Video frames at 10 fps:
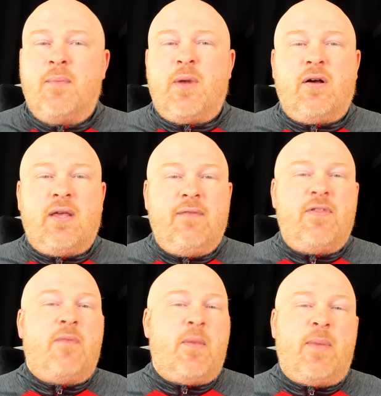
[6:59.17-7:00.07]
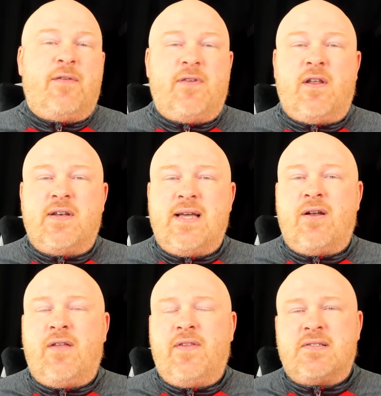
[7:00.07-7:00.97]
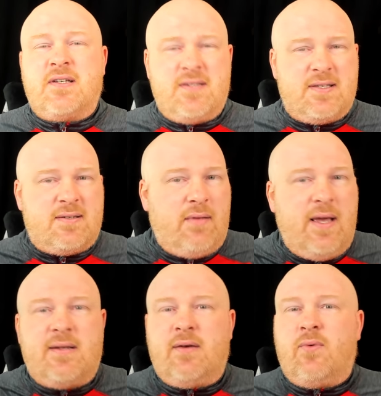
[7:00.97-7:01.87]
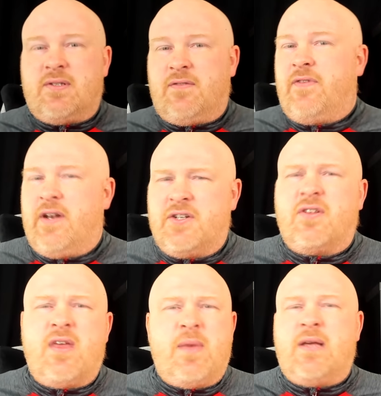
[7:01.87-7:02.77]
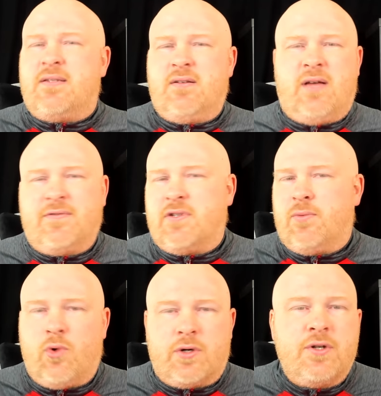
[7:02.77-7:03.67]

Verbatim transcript: But I'll give them the benefit of the doubt on this because it's leaked, it wasn't finished, so they may still have some work to